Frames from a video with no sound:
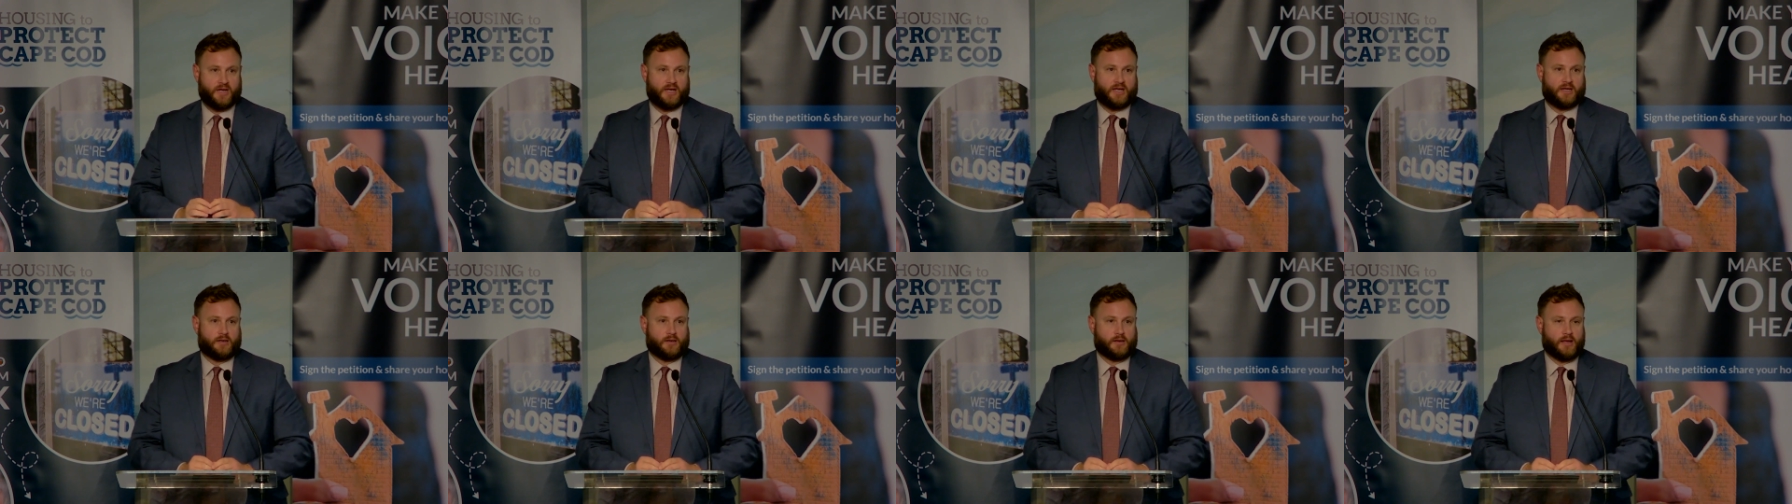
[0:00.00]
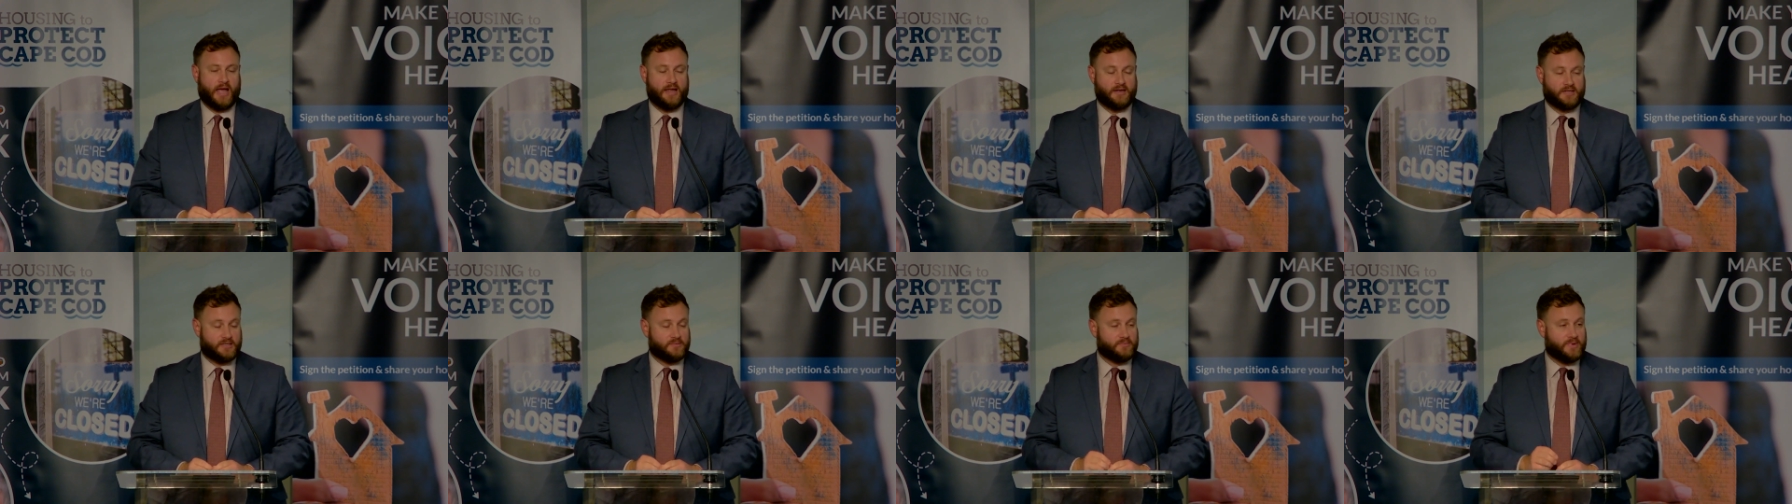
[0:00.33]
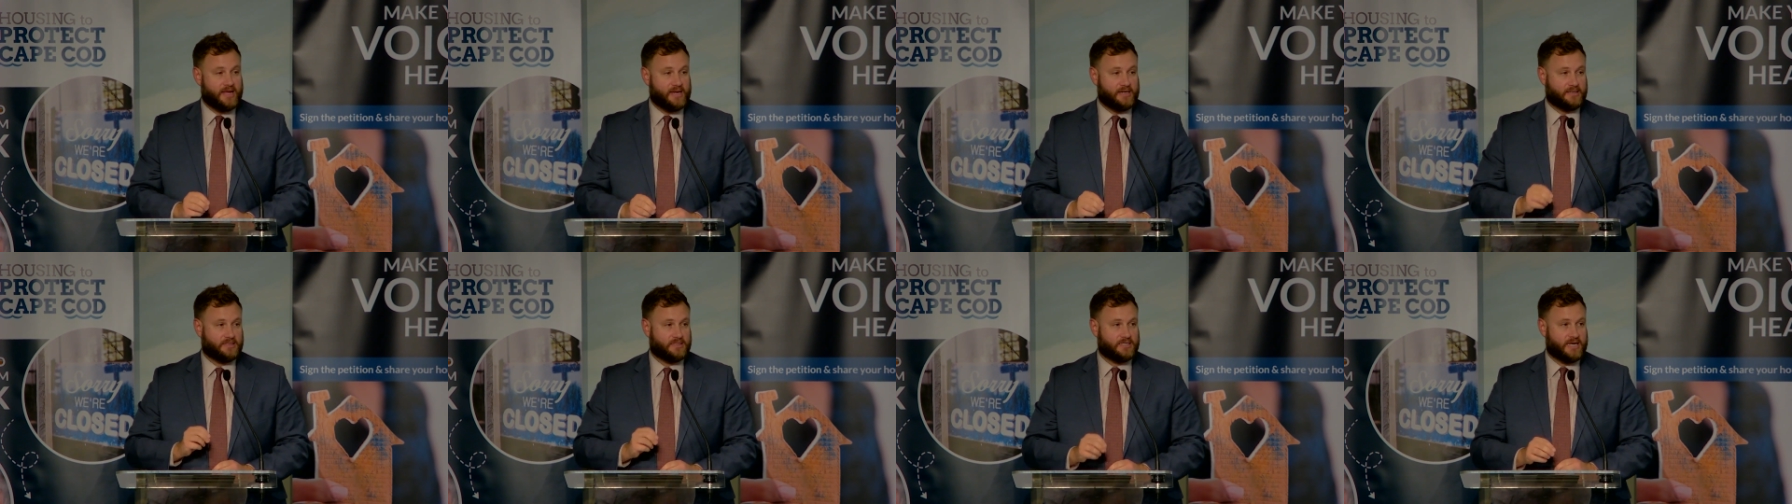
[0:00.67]

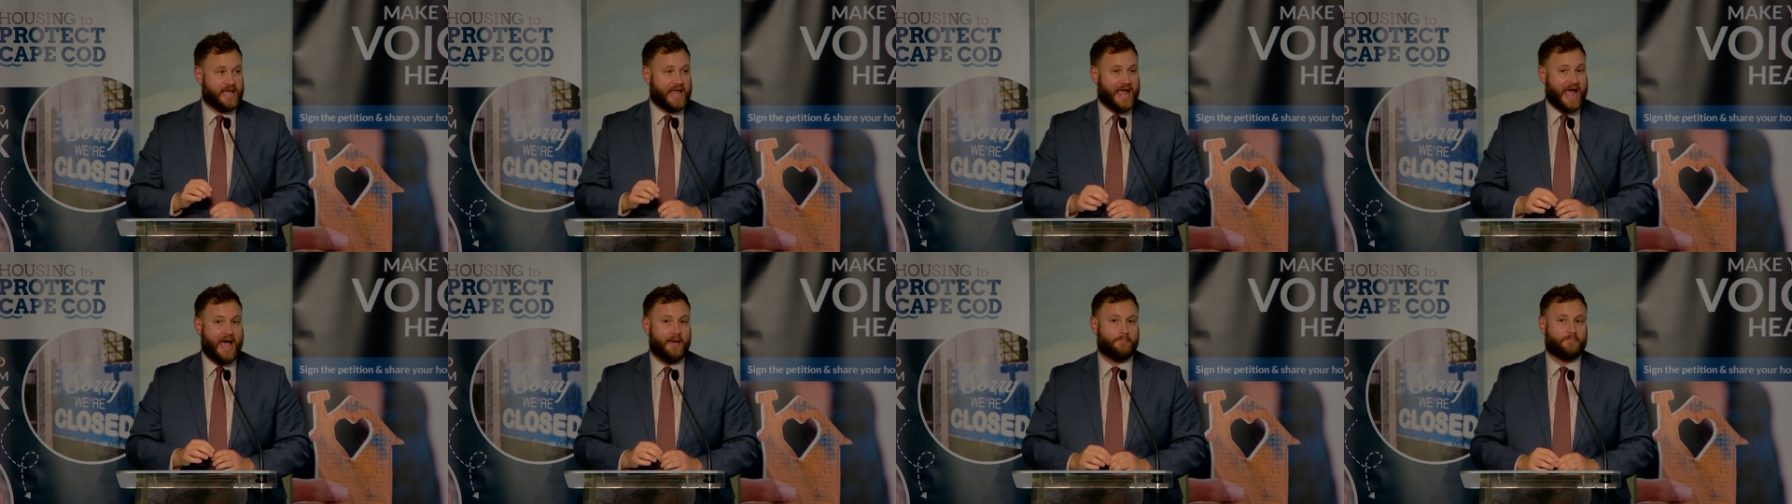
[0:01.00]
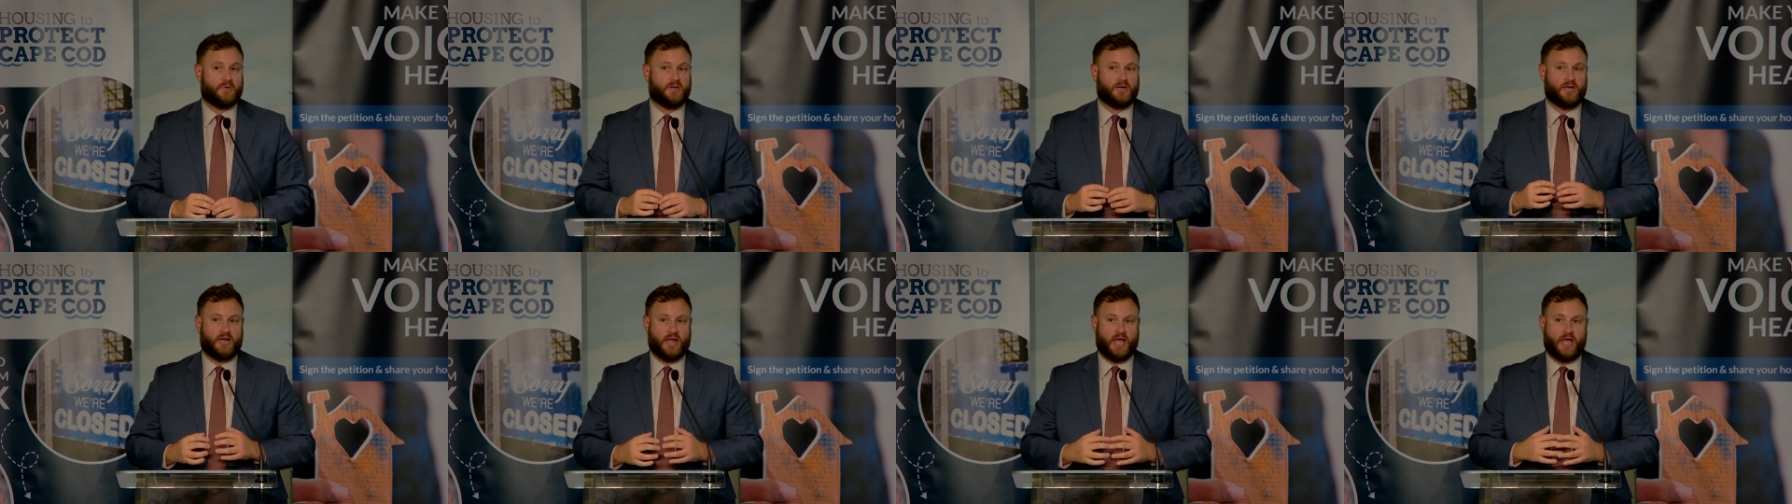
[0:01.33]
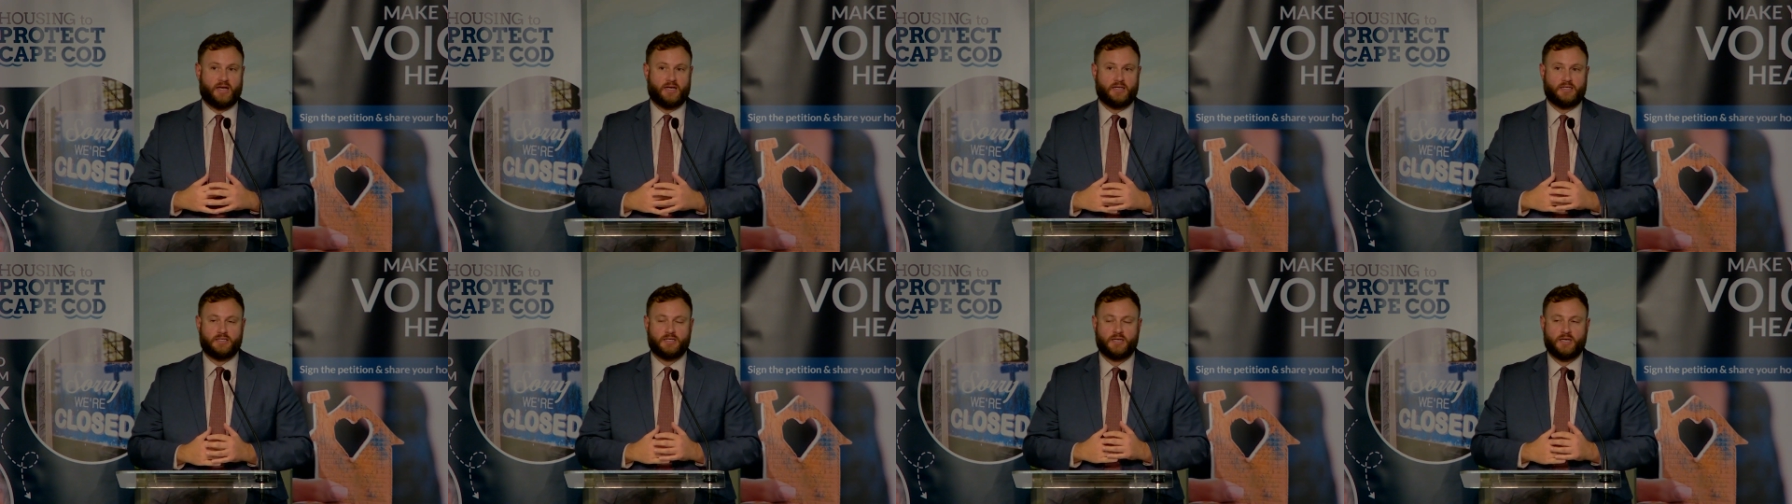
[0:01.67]

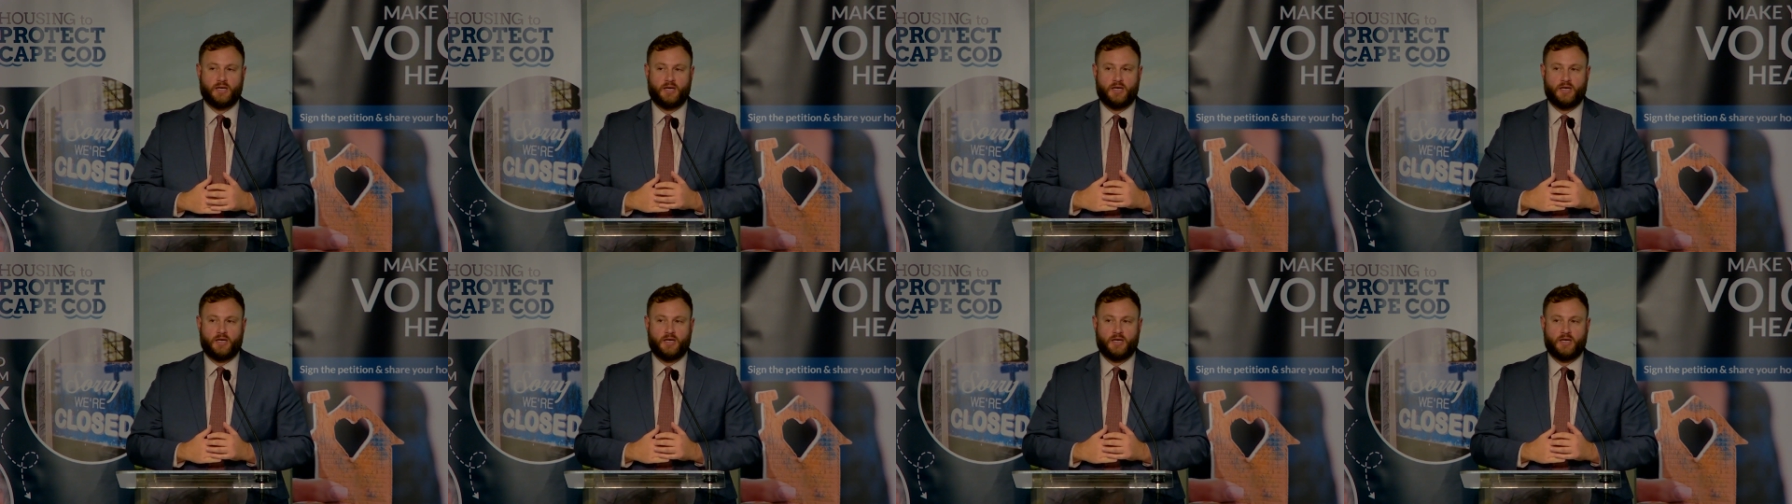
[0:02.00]
and